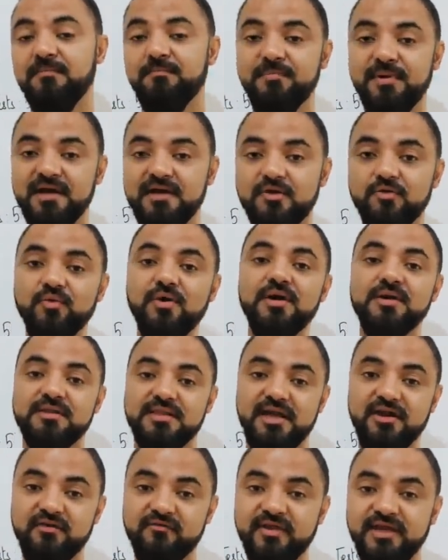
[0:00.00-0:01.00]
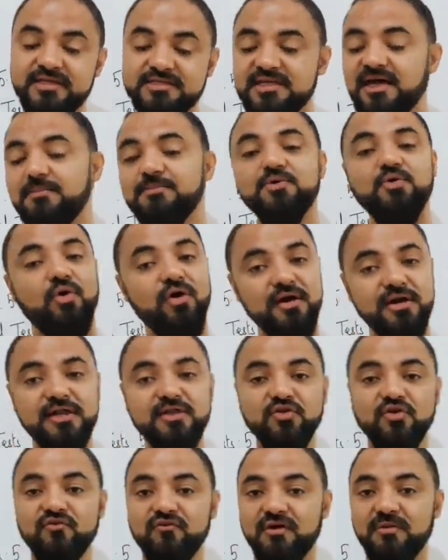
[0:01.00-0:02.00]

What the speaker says: But towards end of the exam, you already know